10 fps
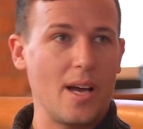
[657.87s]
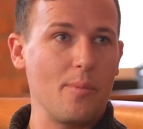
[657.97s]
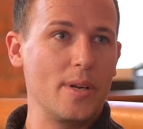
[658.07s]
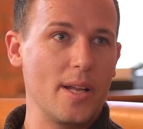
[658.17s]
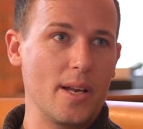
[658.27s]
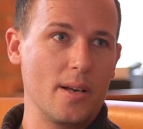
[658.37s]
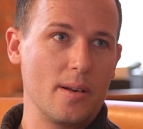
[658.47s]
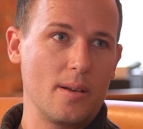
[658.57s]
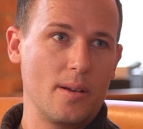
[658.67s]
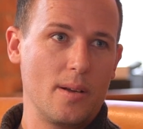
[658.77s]
time we did
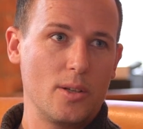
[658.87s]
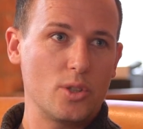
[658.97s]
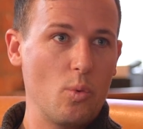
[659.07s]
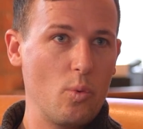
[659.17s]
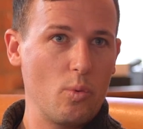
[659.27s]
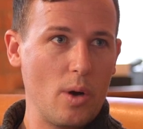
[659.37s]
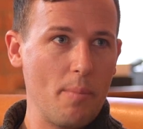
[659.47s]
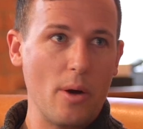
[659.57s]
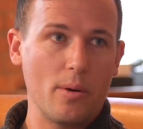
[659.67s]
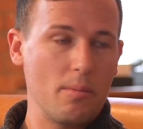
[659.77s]
it. So
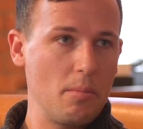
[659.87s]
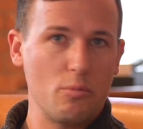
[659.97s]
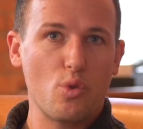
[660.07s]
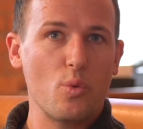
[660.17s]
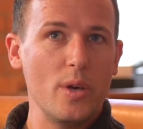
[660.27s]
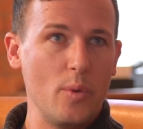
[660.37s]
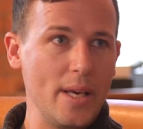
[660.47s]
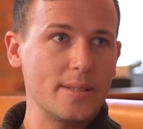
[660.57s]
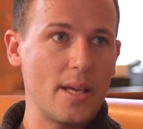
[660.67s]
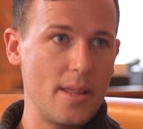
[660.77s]
about 3
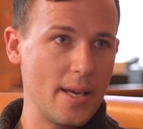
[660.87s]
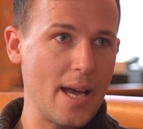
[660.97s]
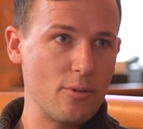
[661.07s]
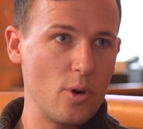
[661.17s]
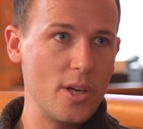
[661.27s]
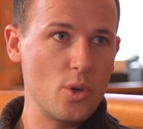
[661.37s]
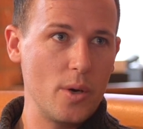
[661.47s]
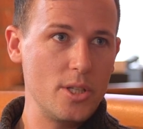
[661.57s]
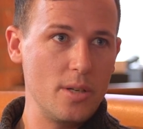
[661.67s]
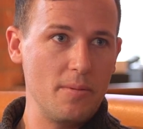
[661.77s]
weeks, I think, after I
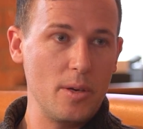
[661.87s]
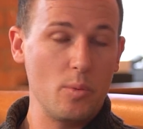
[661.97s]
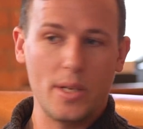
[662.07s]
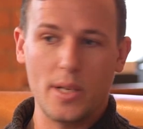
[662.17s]
joined GV, we